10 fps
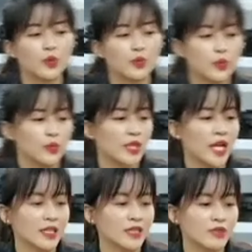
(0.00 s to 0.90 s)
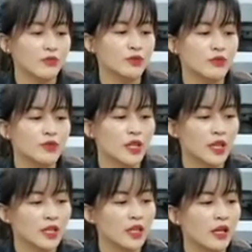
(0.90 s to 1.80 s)
Performance in an
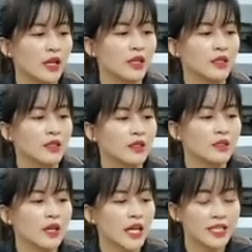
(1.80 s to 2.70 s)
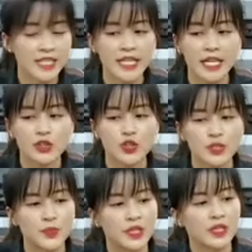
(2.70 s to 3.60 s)
environment is the best criterion for
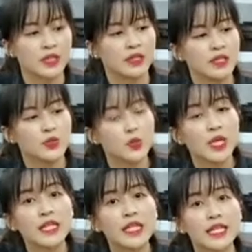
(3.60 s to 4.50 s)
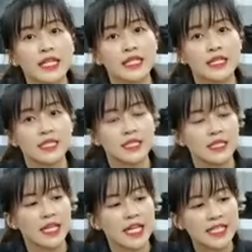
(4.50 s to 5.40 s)
judging. The most
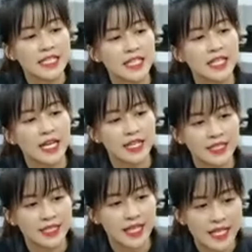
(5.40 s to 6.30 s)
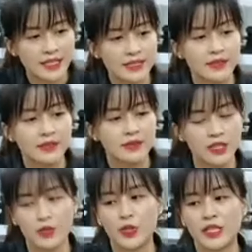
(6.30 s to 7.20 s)
important thing about a good speaker is
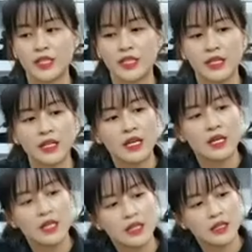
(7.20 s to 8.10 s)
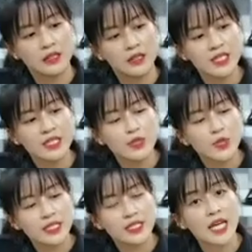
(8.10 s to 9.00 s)
the sound quality.
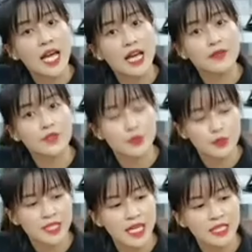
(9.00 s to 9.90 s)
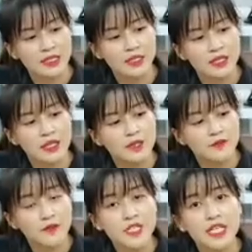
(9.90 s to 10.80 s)
So when we select we all
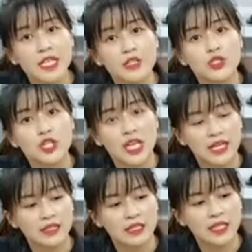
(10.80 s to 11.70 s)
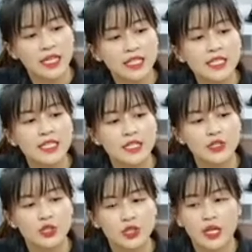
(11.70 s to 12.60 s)
know that the sound is roughly
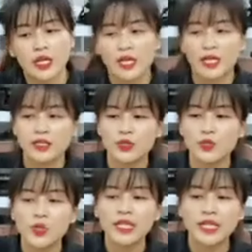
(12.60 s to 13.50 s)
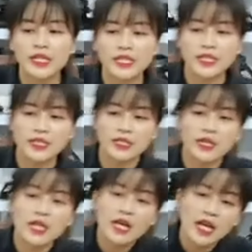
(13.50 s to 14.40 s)
divided into three frequency
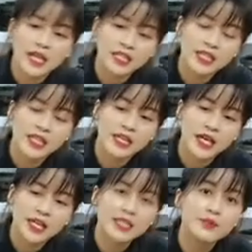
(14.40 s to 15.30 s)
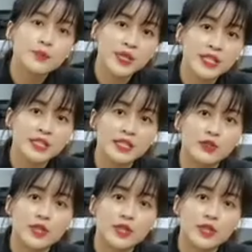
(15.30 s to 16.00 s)
bands, high, middle and low.